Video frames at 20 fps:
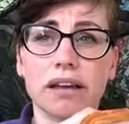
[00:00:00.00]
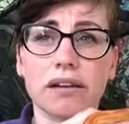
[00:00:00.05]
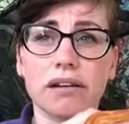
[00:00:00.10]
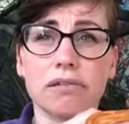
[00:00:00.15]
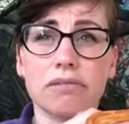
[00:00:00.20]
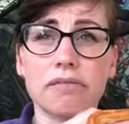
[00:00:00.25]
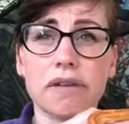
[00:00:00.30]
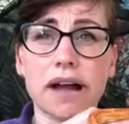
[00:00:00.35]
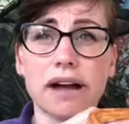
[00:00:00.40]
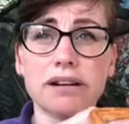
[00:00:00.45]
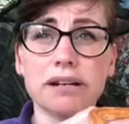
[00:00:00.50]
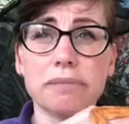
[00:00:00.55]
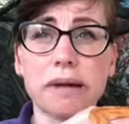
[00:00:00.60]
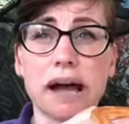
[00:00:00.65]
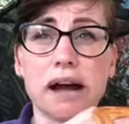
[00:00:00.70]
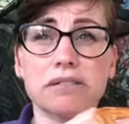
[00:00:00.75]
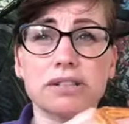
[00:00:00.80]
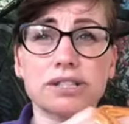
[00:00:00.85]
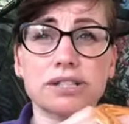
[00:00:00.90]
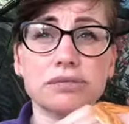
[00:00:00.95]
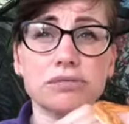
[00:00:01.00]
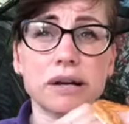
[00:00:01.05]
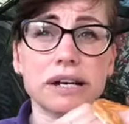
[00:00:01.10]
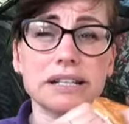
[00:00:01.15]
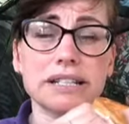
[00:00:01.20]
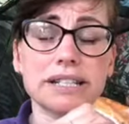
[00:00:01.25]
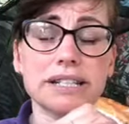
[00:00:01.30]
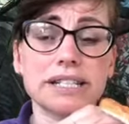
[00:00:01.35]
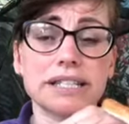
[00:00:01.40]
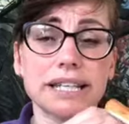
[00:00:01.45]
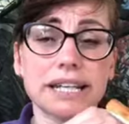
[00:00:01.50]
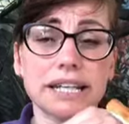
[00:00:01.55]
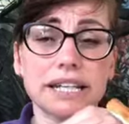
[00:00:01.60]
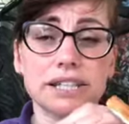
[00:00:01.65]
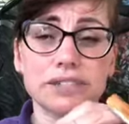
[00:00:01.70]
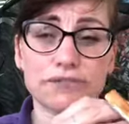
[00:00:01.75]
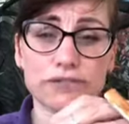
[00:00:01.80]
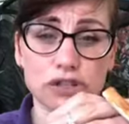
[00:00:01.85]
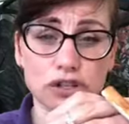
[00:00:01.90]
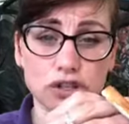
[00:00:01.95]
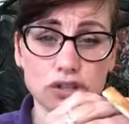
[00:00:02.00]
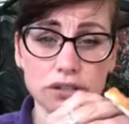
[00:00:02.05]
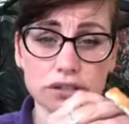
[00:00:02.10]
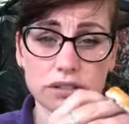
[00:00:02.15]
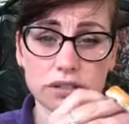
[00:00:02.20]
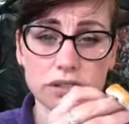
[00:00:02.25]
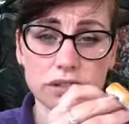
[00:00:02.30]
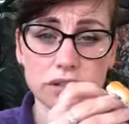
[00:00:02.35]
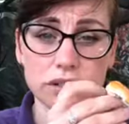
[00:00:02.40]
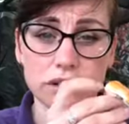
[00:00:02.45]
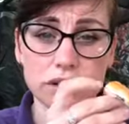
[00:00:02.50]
round about 26 foot,